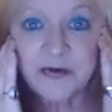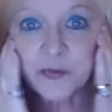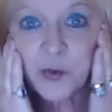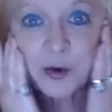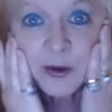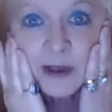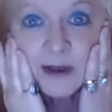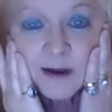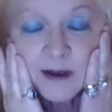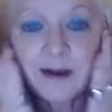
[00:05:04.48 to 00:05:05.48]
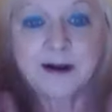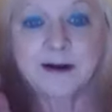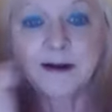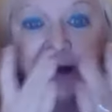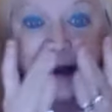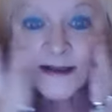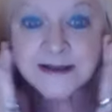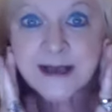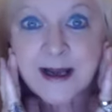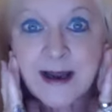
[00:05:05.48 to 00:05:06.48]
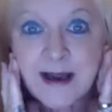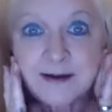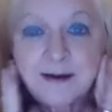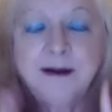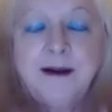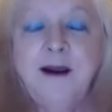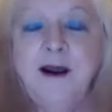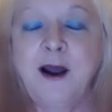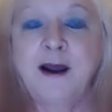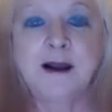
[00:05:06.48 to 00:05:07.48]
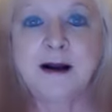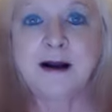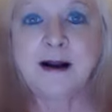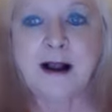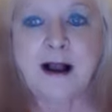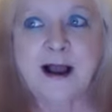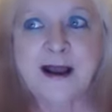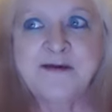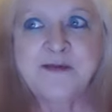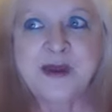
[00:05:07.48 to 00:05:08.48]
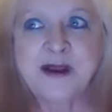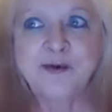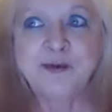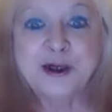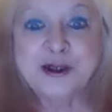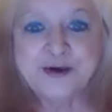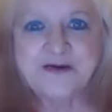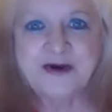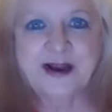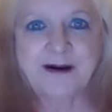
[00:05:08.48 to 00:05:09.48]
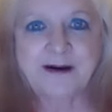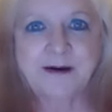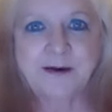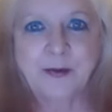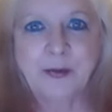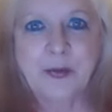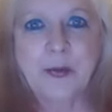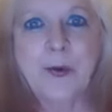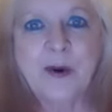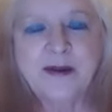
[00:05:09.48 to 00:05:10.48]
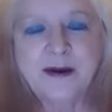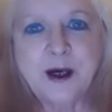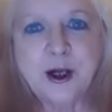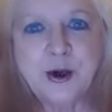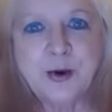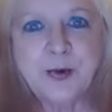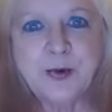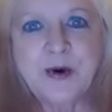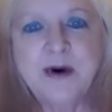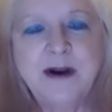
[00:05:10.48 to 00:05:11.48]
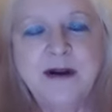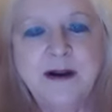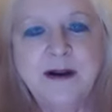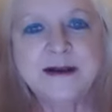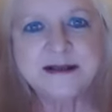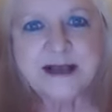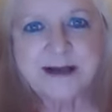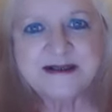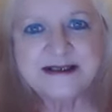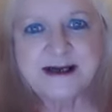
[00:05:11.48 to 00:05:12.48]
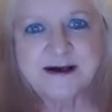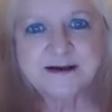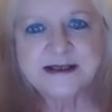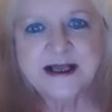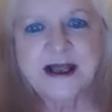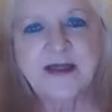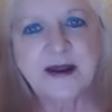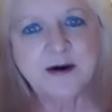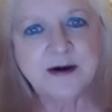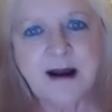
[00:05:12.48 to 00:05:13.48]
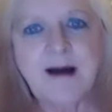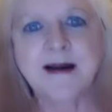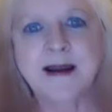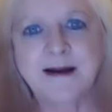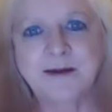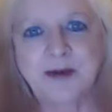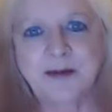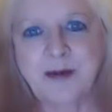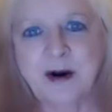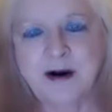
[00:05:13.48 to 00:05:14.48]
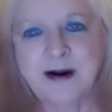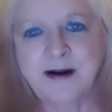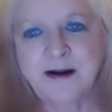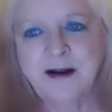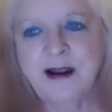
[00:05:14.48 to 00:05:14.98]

swollen. That's gone. I am being rejuvenated with new stem cells that are not getting bombarded